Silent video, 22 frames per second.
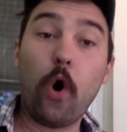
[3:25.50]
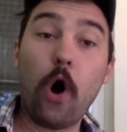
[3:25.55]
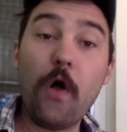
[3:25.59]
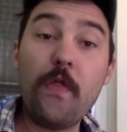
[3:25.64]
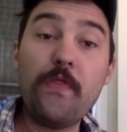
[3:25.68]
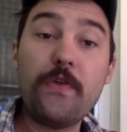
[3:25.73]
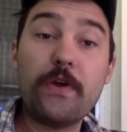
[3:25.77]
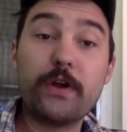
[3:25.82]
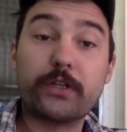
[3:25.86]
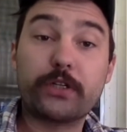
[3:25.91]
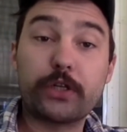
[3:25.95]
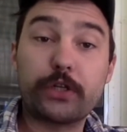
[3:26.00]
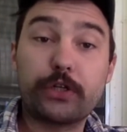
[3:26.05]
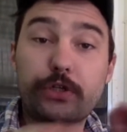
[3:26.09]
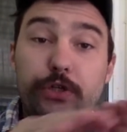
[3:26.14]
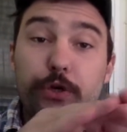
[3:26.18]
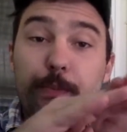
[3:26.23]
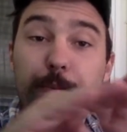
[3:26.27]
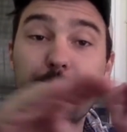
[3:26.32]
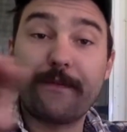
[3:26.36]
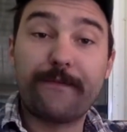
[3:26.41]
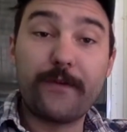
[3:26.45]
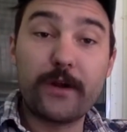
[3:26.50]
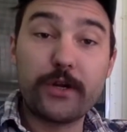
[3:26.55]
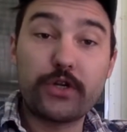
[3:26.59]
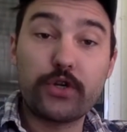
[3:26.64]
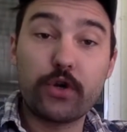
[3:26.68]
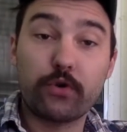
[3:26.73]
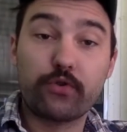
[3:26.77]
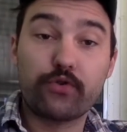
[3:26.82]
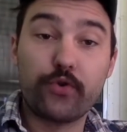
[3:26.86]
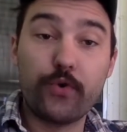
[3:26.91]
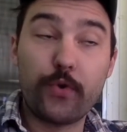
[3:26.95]
there's a superficial
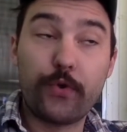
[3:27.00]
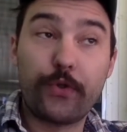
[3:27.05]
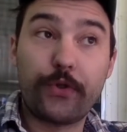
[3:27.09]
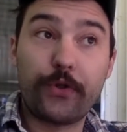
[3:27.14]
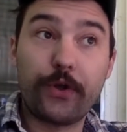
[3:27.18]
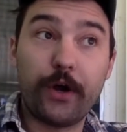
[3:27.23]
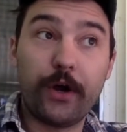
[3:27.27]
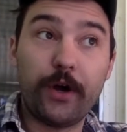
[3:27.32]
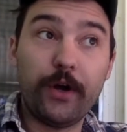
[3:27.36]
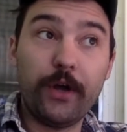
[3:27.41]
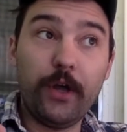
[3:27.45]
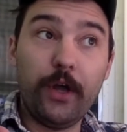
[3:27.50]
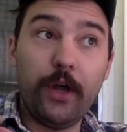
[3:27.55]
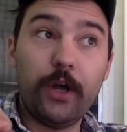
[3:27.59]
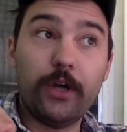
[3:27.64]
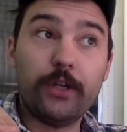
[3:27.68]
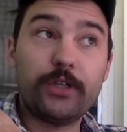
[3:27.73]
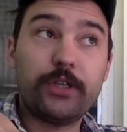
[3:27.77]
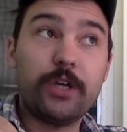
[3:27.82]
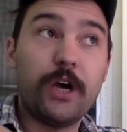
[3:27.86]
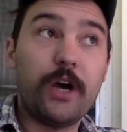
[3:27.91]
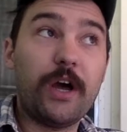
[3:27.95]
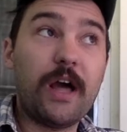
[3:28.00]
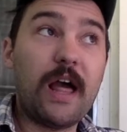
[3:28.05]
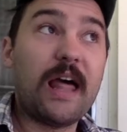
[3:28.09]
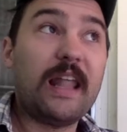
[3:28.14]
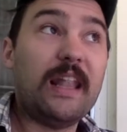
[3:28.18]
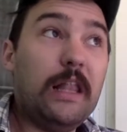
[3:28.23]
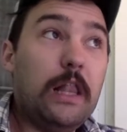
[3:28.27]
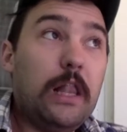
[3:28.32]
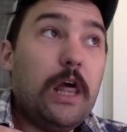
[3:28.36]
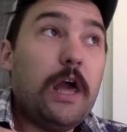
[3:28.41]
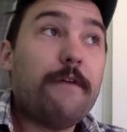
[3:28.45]
truth to
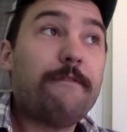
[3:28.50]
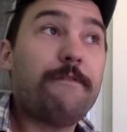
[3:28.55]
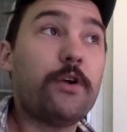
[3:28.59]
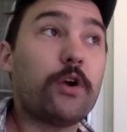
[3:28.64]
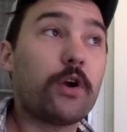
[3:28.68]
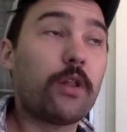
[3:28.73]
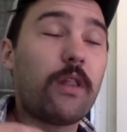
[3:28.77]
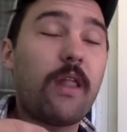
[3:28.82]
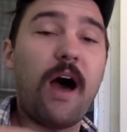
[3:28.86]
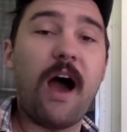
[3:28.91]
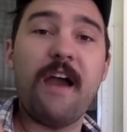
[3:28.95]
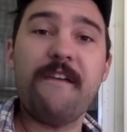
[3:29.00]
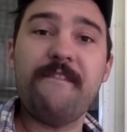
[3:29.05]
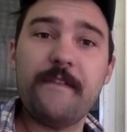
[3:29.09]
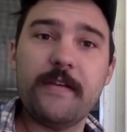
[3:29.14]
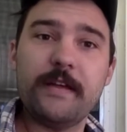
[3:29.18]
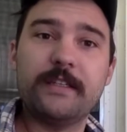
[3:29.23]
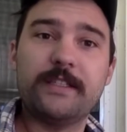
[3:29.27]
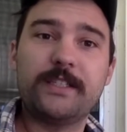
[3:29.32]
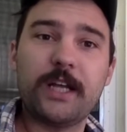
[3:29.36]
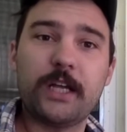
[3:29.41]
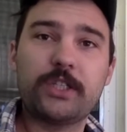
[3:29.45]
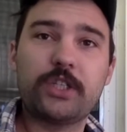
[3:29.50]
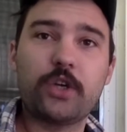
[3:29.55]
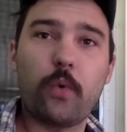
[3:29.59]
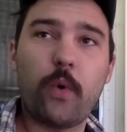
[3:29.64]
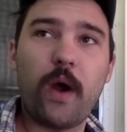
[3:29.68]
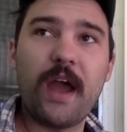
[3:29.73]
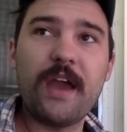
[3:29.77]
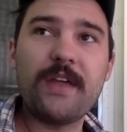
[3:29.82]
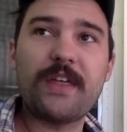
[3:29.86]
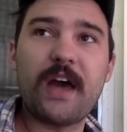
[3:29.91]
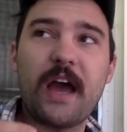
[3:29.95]
live your life in such a
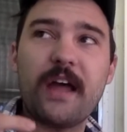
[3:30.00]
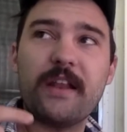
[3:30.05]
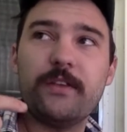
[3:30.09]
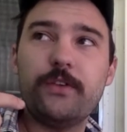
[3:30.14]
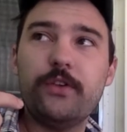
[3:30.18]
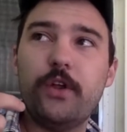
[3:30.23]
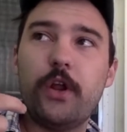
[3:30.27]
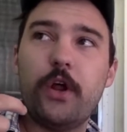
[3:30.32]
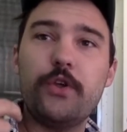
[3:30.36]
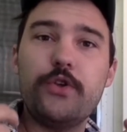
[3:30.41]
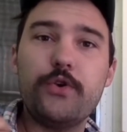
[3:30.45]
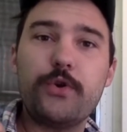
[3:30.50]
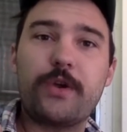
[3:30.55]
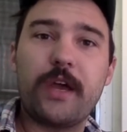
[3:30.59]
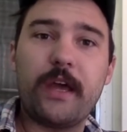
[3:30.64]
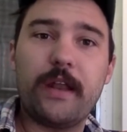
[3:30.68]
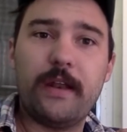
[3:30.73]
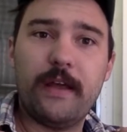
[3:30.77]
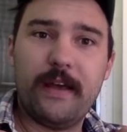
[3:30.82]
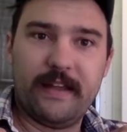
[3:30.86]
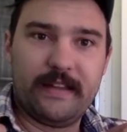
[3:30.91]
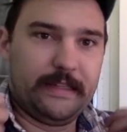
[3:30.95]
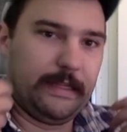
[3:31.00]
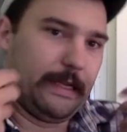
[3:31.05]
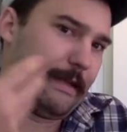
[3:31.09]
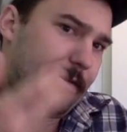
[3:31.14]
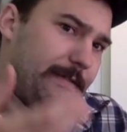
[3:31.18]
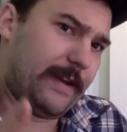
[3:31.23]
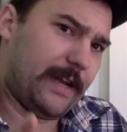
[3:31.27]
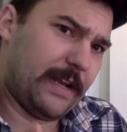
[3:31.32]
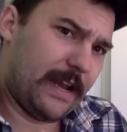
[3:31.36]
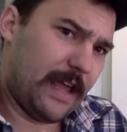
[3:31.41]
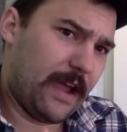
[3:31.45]
way that, you can leave an
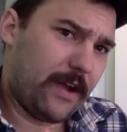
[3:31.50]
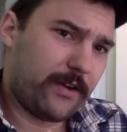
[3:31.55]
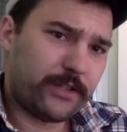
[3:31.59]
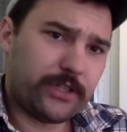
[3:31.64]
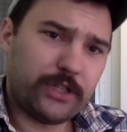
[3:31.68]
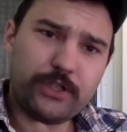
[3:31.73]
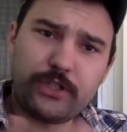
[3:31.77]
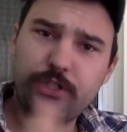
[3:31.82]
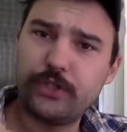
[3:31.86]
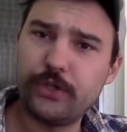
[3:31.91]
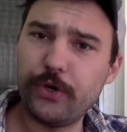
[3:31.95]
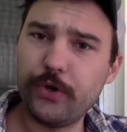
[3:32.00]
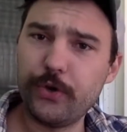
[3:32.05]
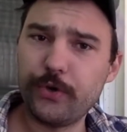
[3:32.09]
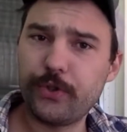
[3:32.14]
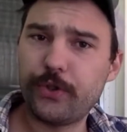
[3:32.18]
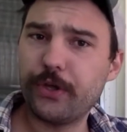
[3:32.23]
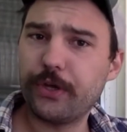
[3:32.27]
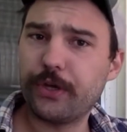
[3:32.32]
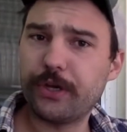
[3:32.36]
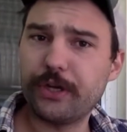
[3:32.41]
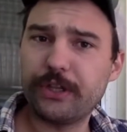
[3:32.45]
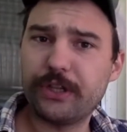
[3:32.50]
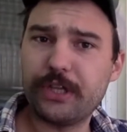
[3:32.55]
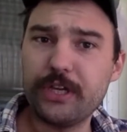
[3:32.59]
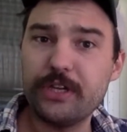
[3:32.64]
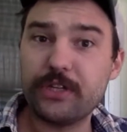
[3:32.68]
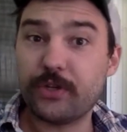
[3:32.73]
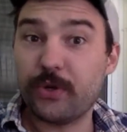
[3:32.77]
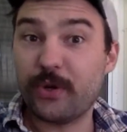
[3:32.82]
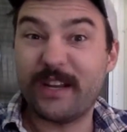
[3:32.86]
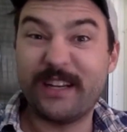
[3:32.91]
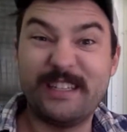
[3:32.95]
inheritance, do the good things,
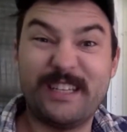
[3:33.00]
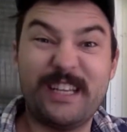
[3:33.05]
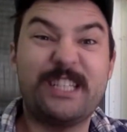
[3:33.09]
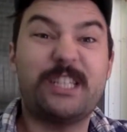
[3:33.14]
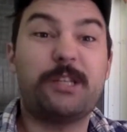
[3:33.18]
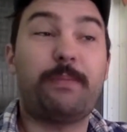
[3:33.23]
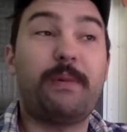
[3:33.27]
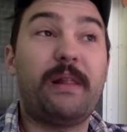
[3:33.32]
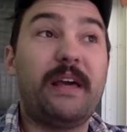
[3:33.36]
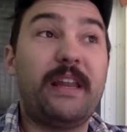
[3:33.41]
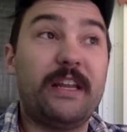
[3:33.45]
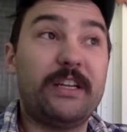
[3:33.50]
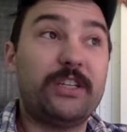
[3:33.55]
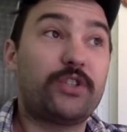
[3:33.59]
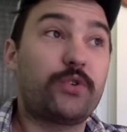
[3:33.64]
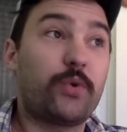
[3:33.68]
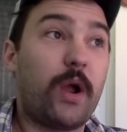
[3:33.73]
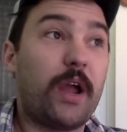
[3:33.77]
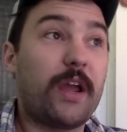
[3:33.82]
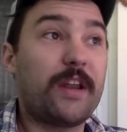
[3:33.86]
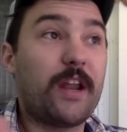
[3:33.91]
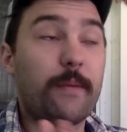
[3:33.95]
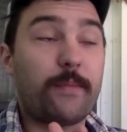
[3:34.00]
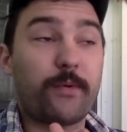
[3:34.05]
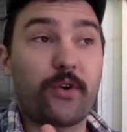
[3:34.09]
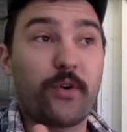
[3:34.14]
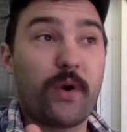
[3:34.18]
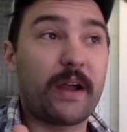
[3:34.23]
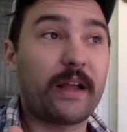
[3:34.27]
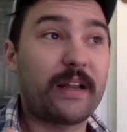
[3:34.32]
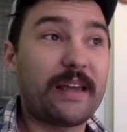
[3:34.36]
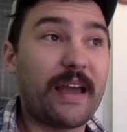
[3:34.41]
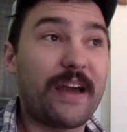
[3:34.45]
you can discipline and train up
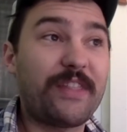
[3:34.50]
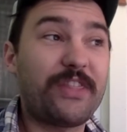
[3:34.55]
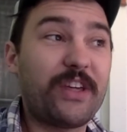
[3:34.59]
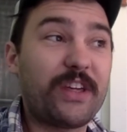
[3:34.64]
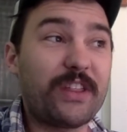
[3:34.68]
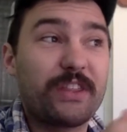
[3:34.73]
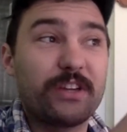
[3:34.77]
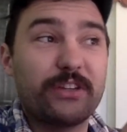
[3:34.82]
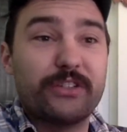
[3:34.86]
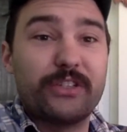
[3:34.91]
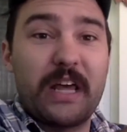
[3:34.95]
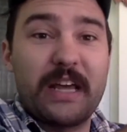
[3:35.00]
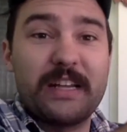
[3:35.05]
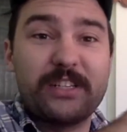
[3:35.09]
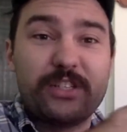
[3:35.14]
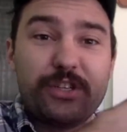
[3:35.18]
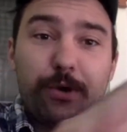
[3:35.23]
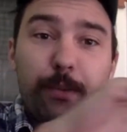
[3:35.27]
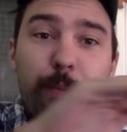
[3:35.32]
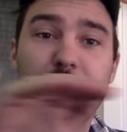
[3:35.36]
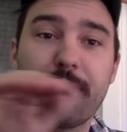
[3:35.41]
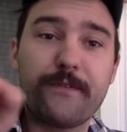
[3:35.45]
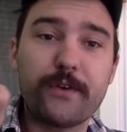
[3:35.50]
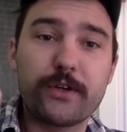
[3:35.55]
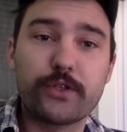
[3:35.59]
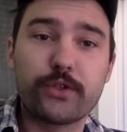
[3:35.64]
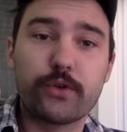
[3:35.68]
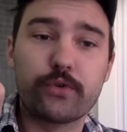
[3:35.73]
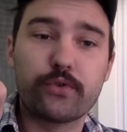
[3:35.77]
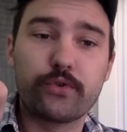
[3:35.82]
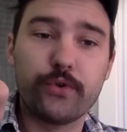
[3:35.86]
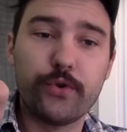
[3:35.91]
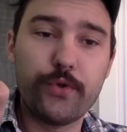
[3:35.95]
correctly. I think there's that superficial
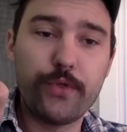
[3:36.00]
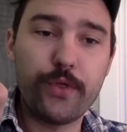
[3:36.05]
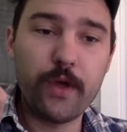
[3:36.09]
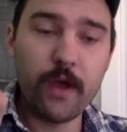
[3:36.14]
truth.